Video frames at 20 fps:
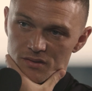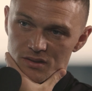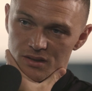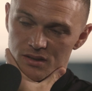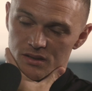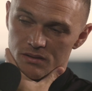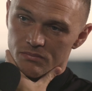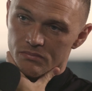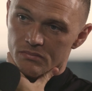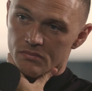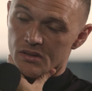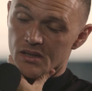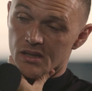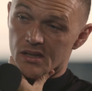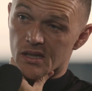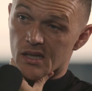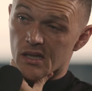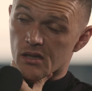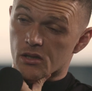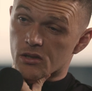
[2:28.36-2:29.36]
think
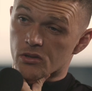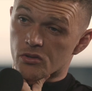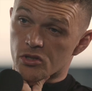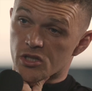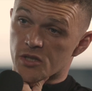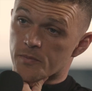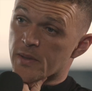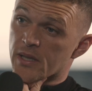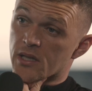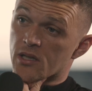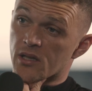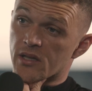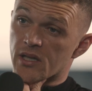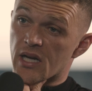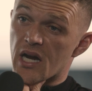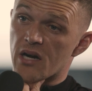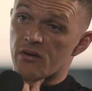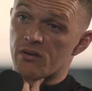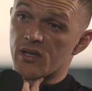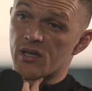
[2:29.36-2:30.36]
I can only speak on
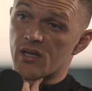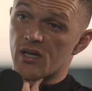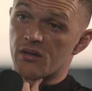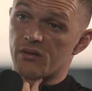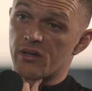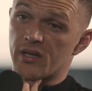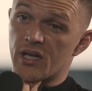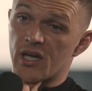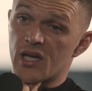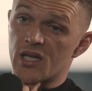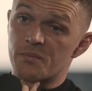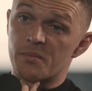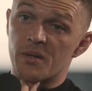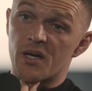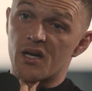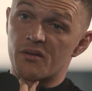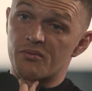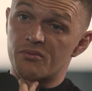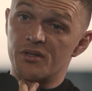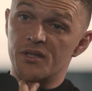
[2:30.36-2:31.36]
Harry Kane's
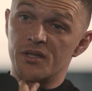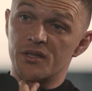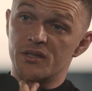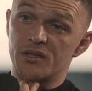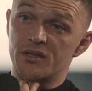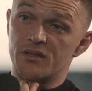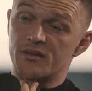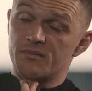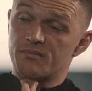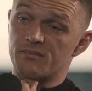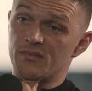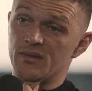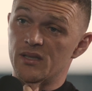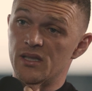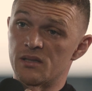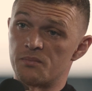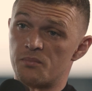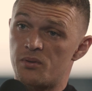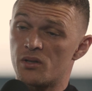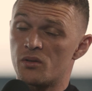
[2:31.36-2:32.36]
behalf, really, because
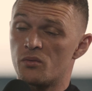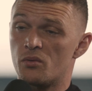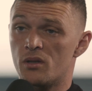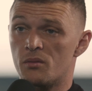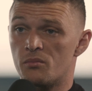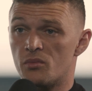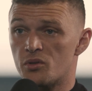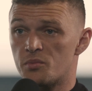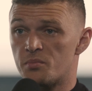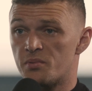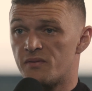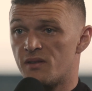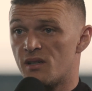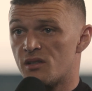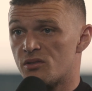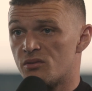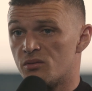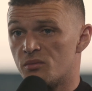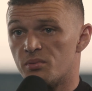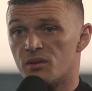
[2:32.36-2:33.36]
he's probably one of the most
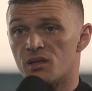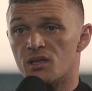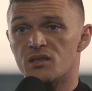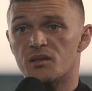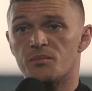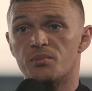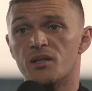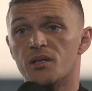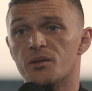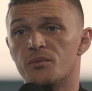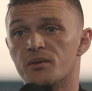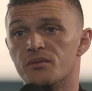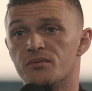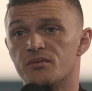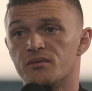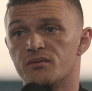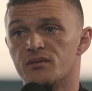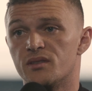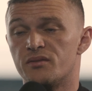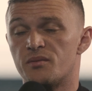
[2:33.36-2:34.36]
professional players I play
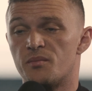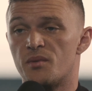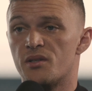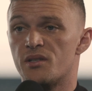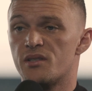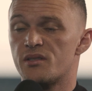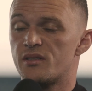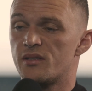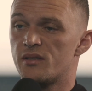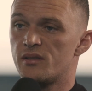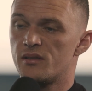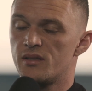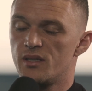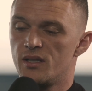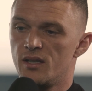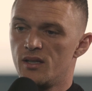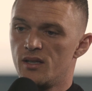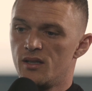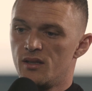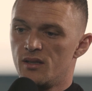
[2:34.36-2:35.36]
with, if I'm honest. And
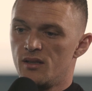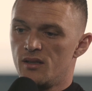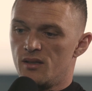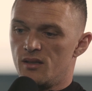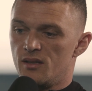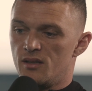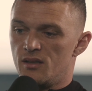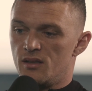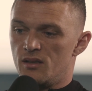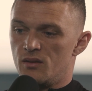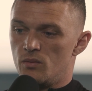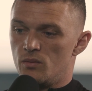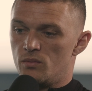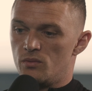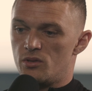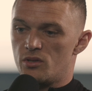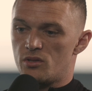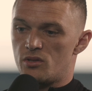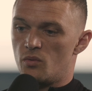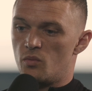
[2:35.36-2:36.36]

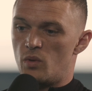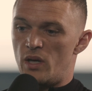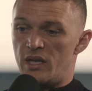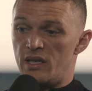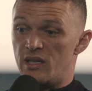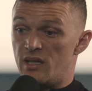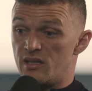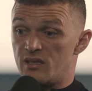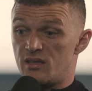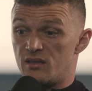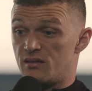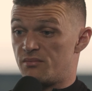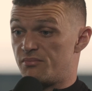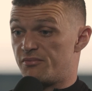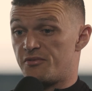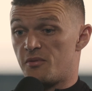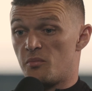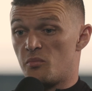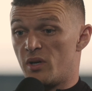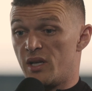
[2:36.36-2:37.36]
just the way he is
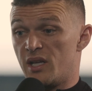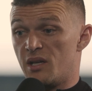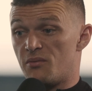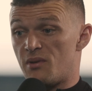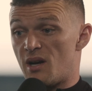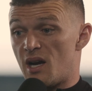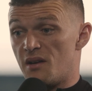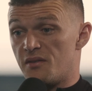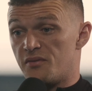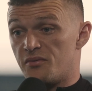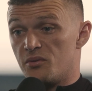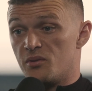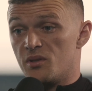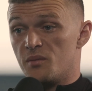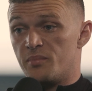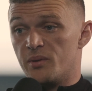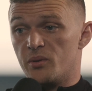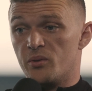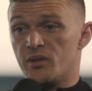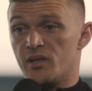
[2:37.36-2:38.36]
from when he arrives through
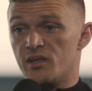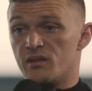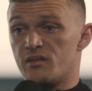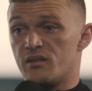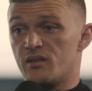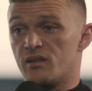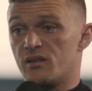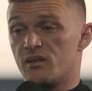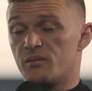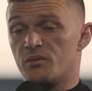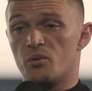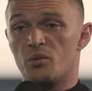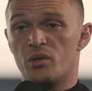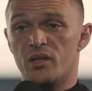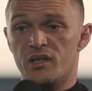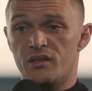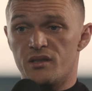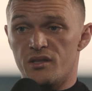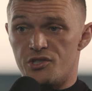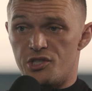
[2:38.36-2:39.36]
the building to
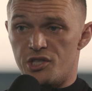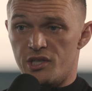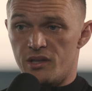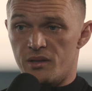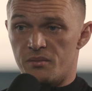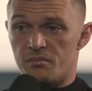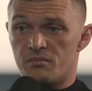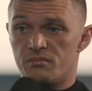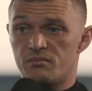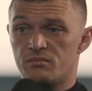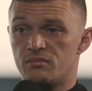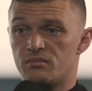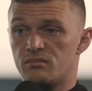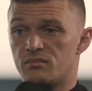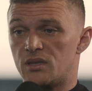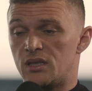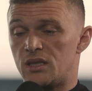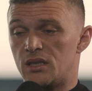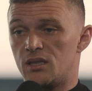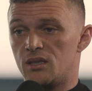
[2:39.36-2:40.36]
going in the gym,
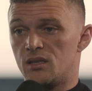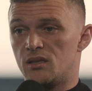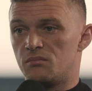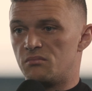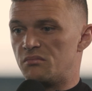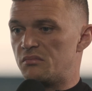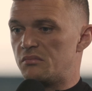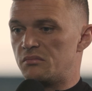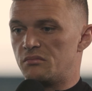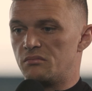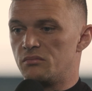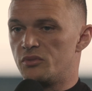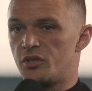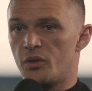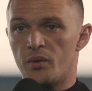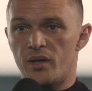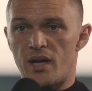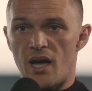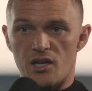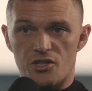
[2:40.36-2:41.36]

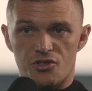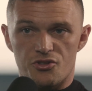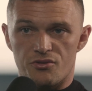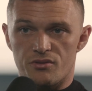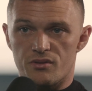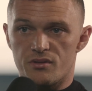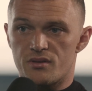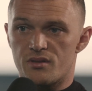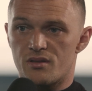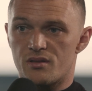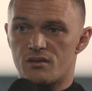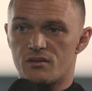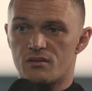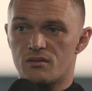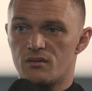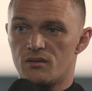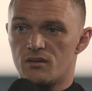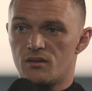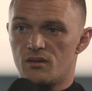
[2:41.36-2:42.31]
doing extras,